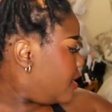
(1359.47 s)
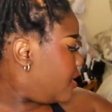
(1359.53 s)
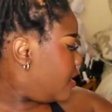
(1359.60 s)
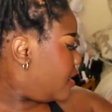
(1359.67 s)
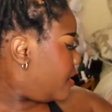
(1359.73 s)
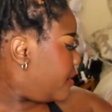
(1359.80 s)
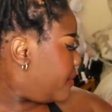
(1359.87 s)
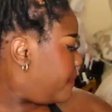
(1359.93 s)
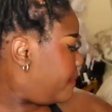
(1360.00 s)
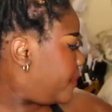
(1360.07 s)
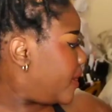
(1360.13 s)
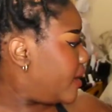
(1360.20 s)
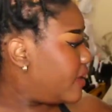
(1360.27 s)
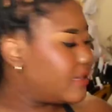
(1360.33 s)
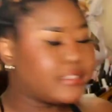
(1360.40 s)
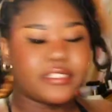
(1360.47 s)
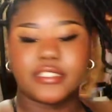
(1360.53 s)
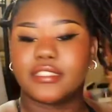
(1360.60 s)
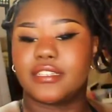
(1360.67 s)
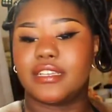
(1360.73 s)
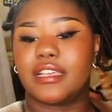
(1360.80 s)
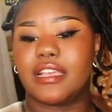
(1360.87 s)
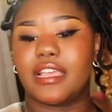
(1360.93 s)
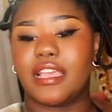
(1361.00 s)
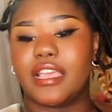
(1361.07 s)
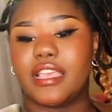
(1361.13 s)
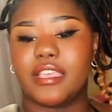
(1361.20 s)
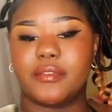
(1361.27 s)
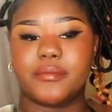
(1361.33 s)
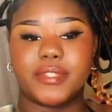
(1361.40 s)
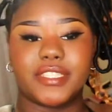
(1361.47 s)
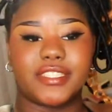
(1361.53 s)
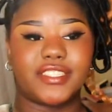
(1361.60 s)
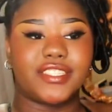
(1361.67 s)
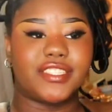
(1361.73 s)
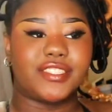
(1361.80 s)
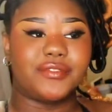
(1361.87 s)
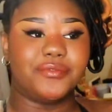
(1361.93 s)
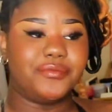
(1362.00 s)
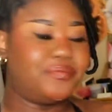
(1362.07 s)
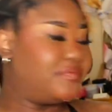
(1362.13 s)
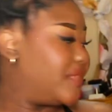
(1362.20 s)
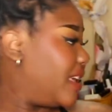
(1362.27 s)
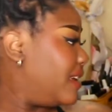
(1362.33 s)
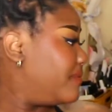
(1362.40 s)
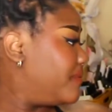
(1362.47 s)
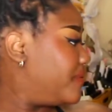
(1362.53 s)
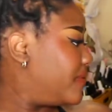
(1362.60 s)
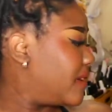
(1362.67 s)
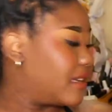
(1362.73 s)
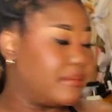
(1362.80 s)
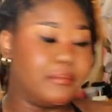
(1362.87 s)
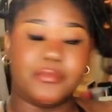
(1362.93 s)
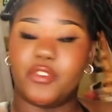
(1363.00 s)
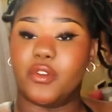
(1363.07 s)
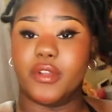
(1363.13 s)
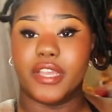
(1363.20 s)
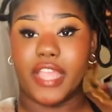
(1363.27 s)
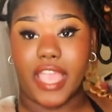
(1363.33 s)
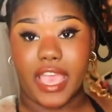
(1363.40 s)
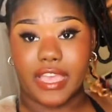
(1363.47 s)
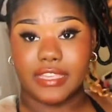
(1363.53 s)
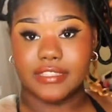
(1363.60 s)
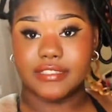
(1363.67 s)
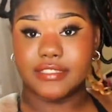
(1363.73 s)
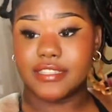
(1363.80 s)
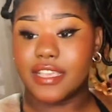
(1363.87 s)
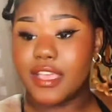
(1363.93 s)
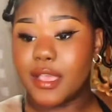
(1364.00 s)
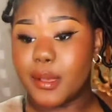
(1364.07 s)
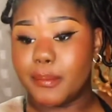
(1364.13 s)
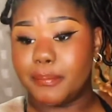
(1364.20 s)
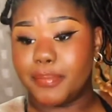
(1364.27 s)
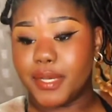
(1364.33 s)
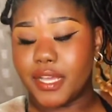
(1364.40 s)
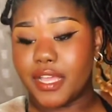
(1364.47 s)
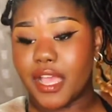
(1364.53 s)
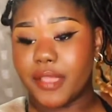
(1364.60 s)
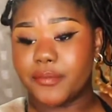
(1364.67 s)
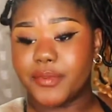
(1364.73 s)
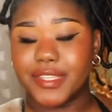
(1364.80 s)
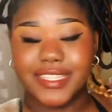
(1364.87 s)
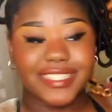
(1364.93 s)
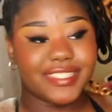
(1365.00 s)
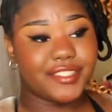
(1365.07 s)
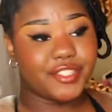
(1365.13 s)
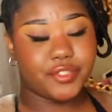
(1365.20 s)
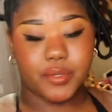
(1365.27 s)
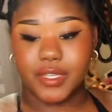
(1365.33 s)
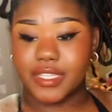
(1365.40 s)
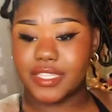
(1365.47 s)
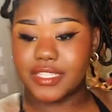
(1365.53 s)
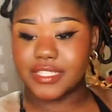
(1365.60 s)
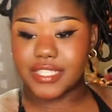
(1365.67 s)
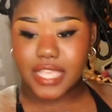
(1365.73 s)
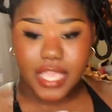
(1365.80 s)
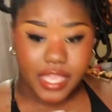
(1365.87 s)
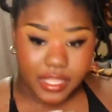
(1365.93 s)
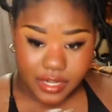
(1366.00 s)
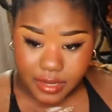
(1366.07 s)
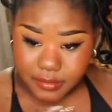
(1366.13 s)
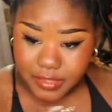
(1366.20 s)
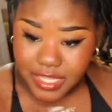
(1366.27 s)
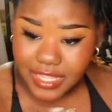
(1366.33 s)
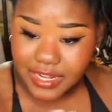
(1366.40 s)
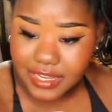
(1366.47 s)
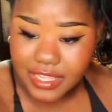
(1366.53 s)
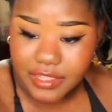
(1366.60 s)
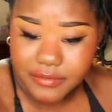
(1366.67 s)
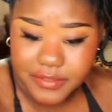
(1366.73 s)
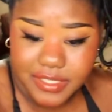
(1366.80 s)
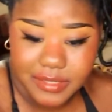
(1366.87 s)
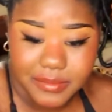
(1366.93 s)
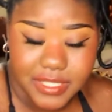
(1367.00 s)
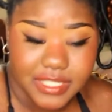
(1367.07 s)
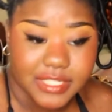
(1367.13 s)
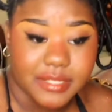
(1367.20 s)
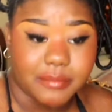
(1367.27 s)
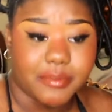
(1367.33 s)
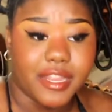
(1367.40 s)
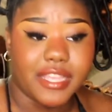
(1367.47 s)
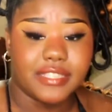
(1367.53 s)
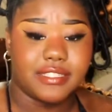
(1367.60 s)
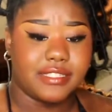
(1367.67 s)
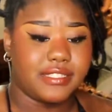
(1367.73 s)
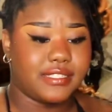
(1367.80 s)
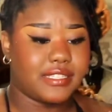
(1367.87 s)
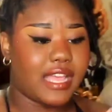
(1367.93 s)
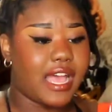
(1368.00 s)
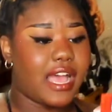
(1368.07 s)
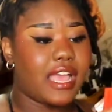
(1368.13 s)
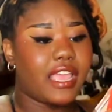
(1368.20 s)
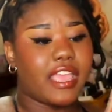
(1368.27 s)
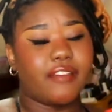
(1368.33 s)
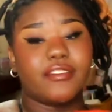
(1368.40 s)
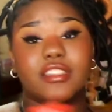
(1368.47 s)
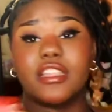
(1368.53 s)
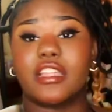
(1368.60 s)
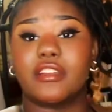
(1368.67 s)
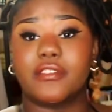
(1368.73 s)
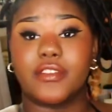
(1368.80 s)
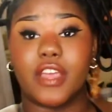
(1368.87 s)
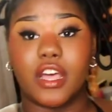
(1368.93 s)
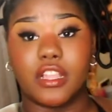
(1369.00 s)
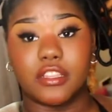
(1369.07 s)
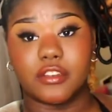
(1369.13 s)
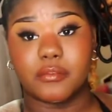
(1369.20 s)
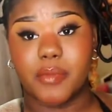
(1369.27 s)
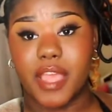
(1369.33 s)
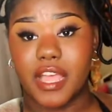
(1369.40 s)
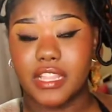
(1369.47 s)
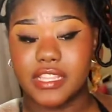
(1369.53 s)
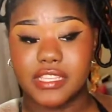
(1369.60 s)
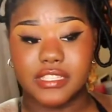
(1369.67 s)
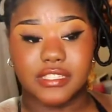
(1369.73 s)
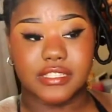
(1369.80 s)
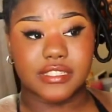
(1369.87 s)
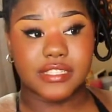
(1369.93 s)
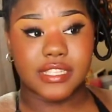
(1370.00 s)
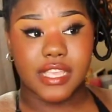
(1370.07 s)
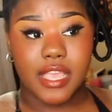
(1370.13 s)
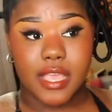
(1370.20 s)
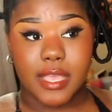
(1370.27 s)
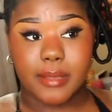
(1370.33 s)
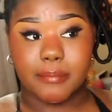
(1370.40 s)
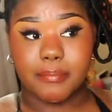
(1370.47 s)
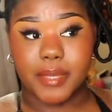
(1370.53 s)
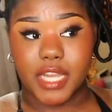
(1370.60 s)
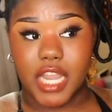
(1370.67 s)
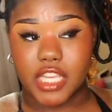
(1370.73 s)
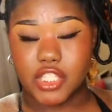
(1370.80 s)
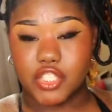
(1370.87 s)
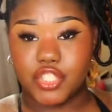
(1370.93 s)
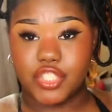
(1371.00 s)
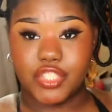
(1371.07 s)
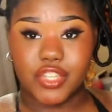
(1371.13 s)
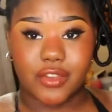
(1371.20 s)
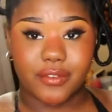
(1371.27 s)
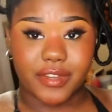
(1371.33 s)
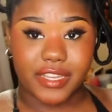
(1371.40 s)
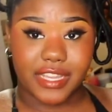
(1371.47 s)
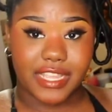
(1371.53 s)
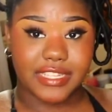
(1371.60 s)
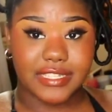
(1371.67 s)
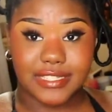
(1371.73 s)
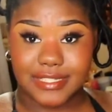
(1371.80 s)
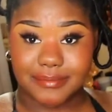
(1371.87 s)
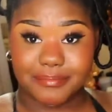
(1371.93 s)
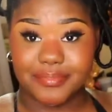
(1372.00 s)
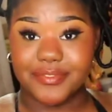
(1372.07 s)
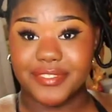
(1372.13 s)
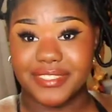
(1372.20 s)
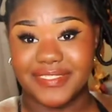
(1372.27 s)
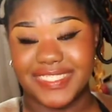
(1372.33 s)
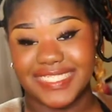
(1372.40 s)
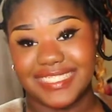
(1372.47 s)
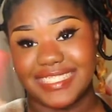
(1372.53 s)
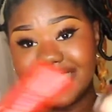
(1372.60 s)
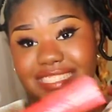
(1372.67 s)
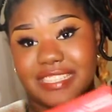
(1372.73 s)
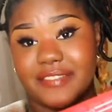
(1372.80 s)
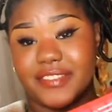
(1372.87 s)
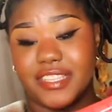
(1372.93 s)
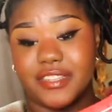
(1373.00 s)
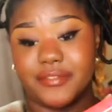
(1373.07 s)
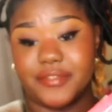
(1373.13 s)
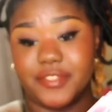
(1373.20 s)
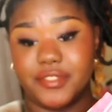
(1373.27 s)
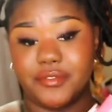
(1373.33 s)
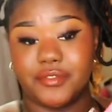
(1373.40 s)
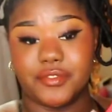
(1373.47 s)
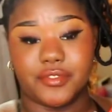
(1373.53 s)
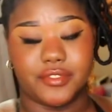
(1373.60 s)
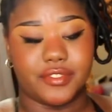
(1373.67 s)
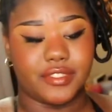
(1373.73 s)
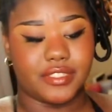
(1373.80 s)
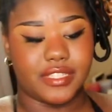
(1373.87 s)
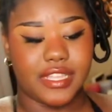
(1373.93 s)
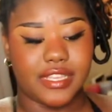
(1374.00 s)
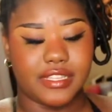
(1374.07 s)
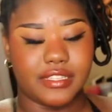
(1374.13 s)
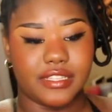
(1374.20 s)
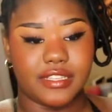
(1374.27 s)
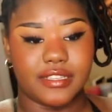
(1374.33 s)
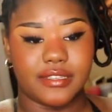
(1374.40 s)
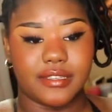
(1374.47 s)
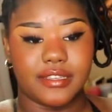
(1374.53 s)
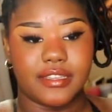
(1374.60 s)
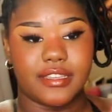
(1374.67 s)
But it was just like I'm Roaring Heights. But I really enjoyed this, and I'm glad I got some of these surprises. I have a lot of color palettes, but I didn't previous to this have a lot of neutrals that could like